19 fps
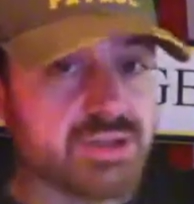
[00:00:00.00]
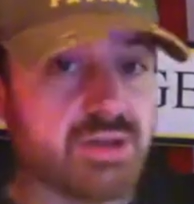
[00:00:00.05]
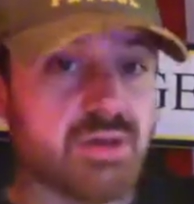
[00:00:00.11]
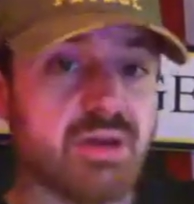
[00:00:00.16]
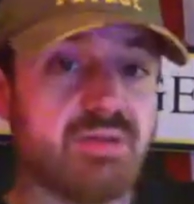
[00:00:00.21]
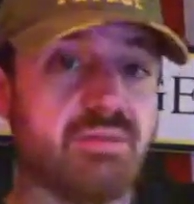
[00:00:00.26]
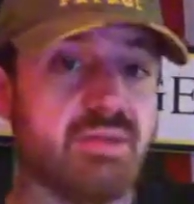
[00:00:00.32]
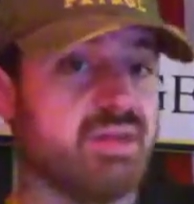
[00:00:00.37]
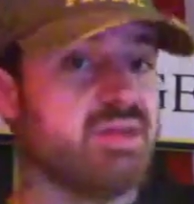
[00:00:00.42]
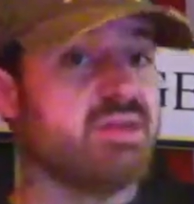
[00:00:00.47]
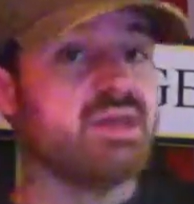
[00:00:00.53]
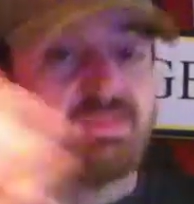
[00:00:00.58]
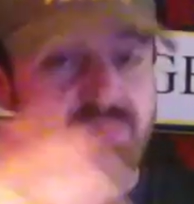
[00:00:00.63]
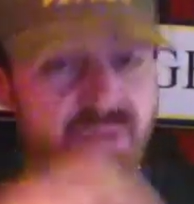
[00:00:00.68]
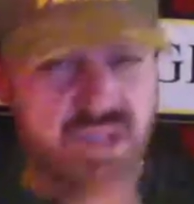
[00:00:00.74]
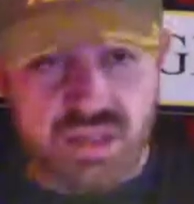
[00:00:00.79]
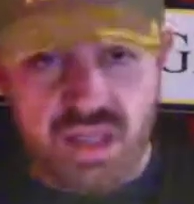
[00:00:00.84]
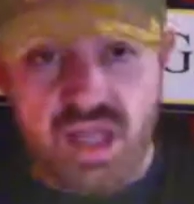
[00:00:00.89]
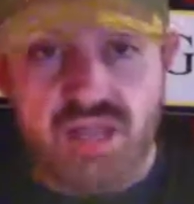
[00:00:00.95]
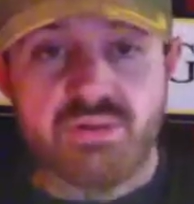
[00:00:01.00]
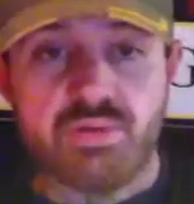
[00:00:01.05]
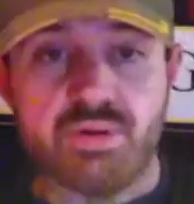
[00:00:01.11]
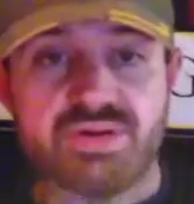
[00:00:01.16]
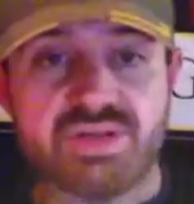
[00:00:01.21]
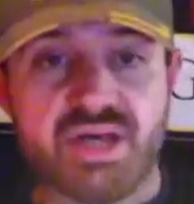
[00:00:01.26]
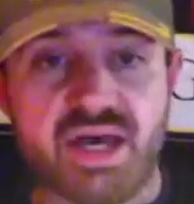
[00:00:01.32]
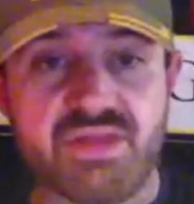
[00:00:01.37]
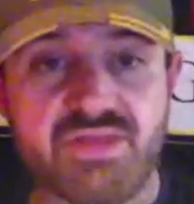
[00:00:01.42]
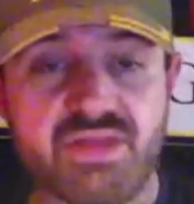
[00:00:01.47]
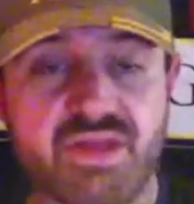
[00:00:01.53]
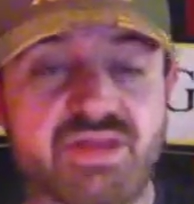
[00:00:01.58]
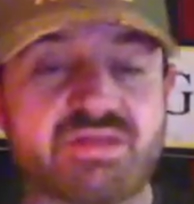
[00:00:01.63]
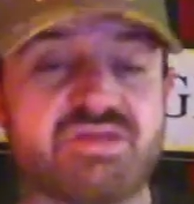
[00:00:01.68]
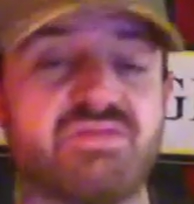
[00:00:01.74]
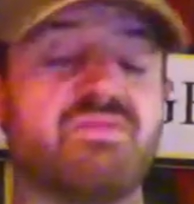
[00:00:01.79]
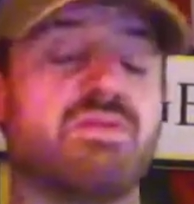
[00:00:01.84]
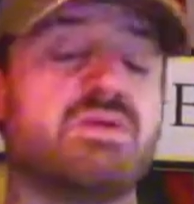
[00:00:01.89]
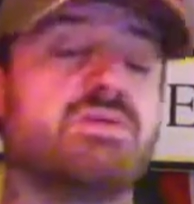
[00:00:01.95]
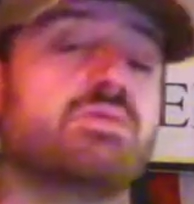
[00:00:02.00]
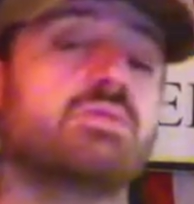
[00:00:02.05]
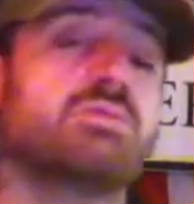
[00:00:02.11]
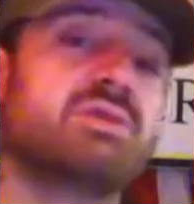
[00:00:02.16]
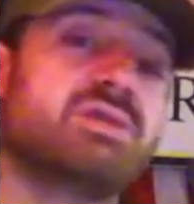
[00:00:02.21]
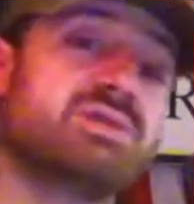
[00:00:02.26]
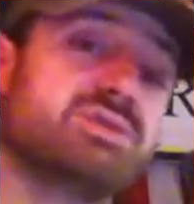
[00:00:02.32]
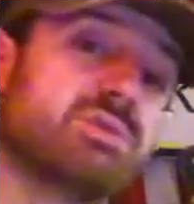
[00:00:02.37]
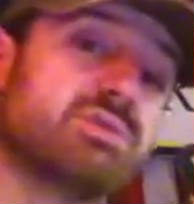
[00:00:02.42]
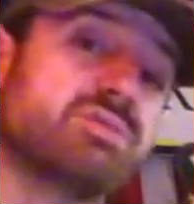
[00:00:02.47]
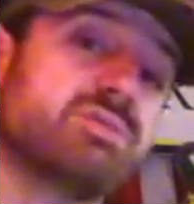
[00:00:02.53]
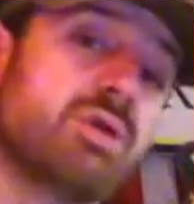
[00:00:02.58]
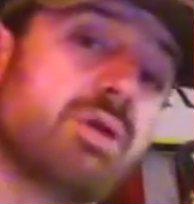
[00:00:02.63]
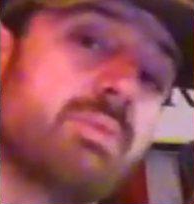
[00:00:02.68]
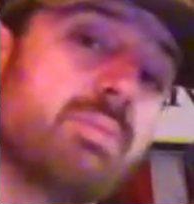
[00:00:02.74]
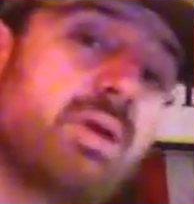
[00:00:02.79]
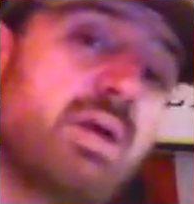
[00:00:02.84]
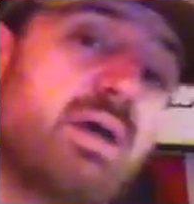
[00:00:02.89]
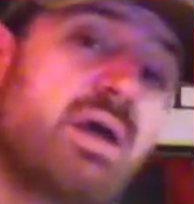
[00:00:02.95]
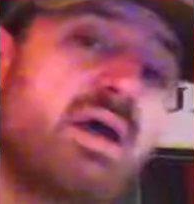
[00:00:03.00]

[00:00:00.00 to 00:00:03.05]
It does mean a lot to us. I think it's a very traditional term.